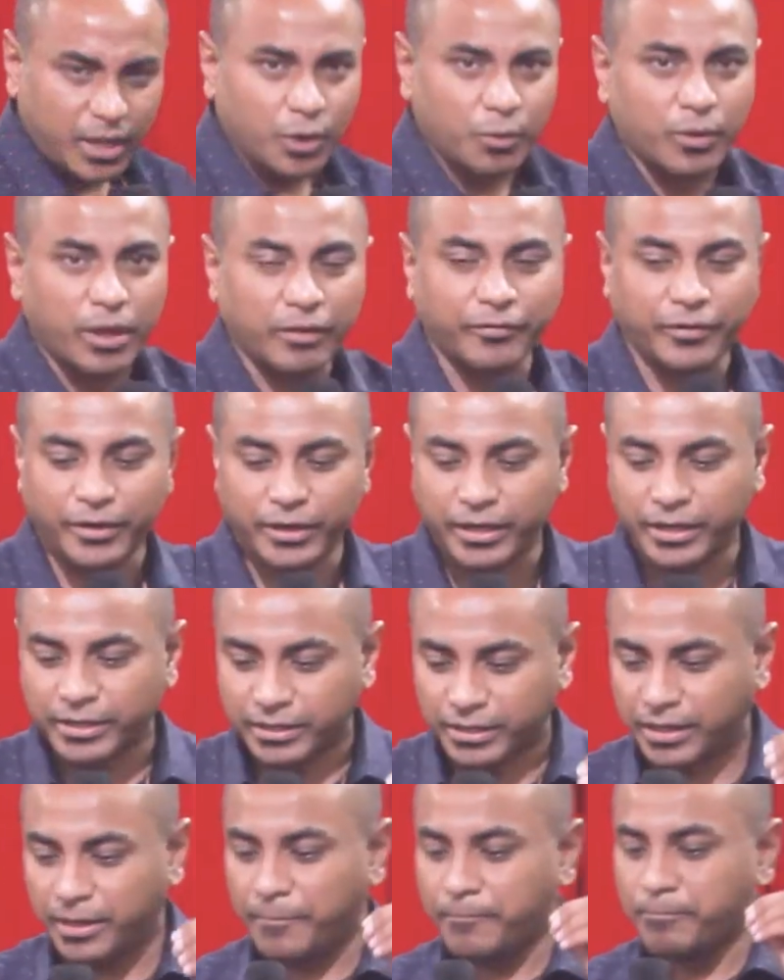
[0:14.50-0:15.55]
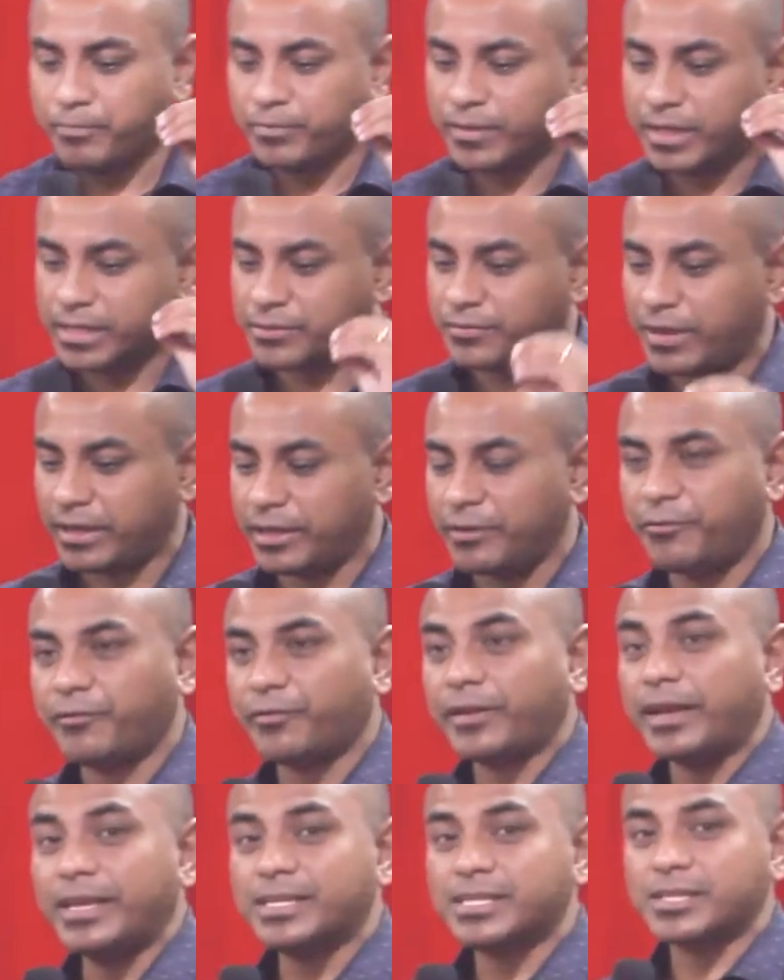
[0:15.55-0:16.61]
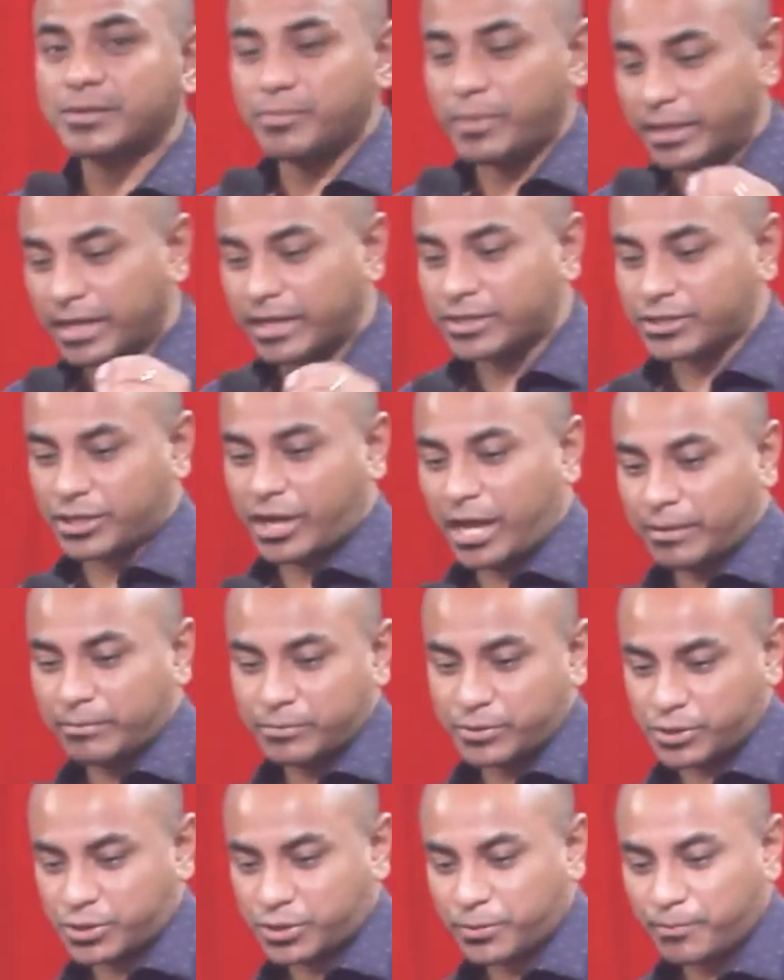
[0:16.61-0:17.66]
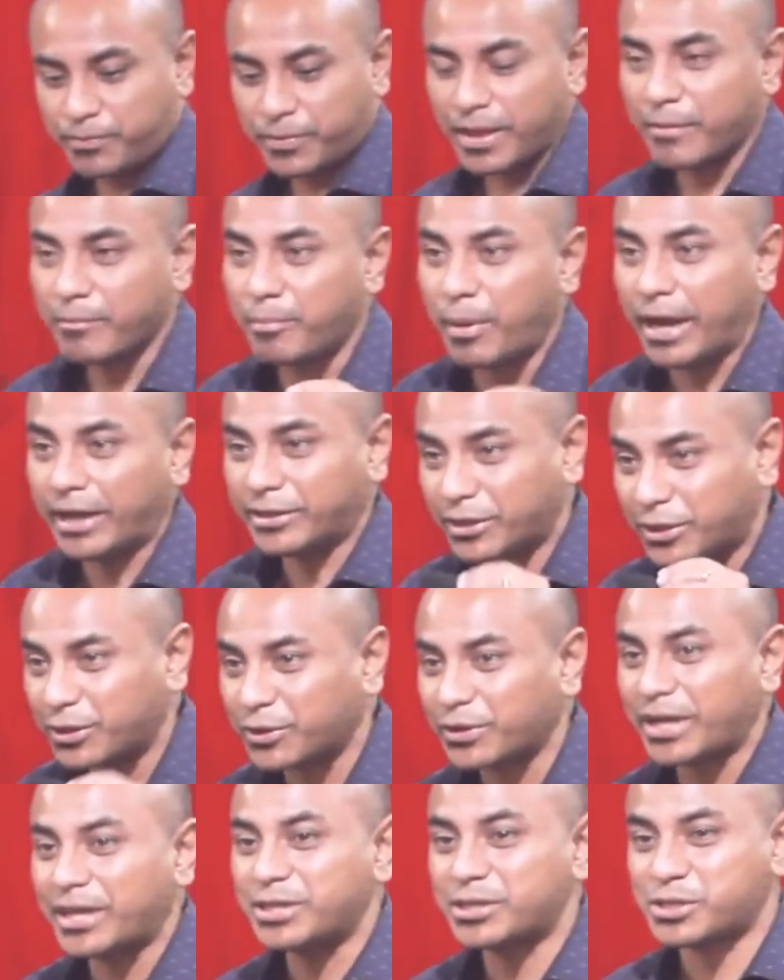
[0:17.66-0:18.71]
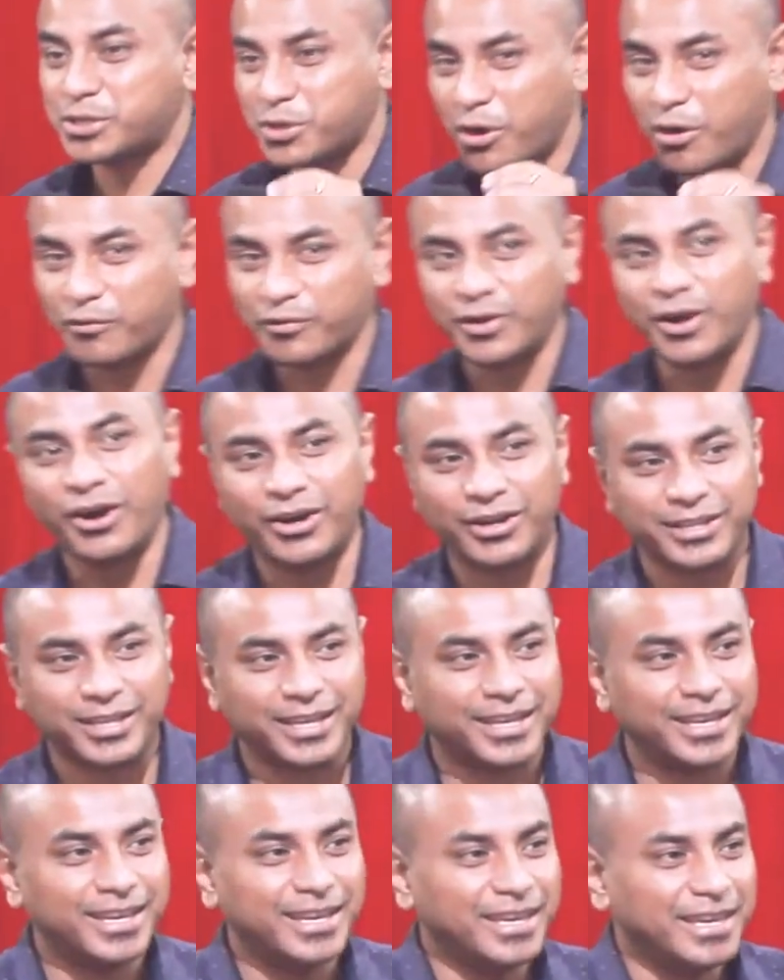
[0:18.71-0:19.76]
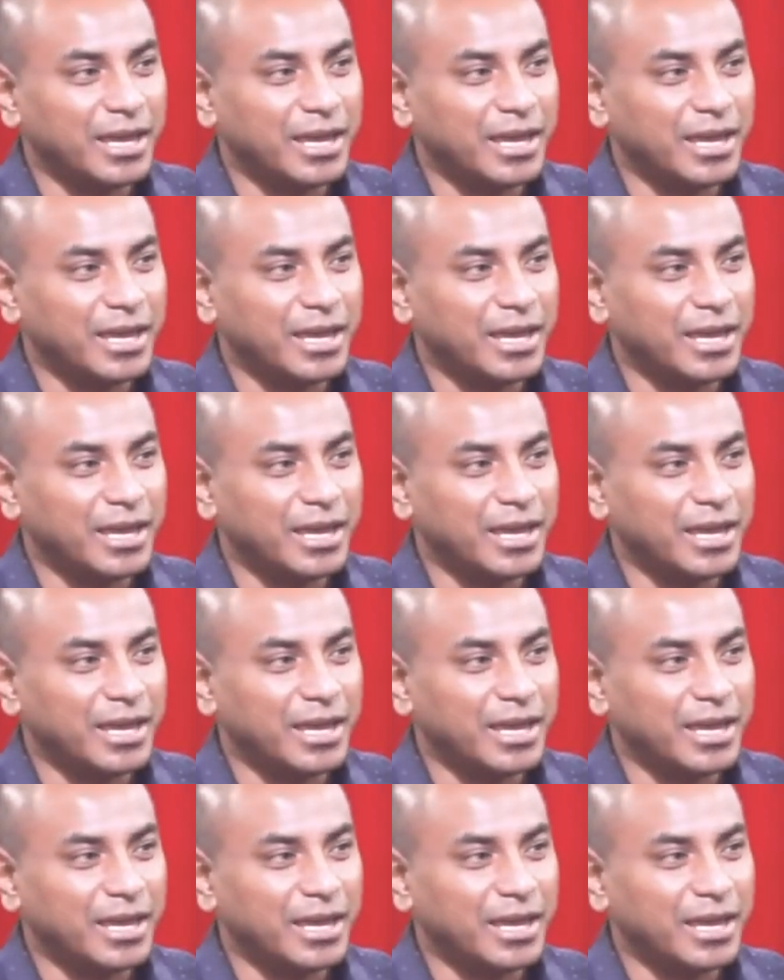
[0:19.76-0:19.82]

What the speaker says: We have heard this very phrase many a times, by the grace of God.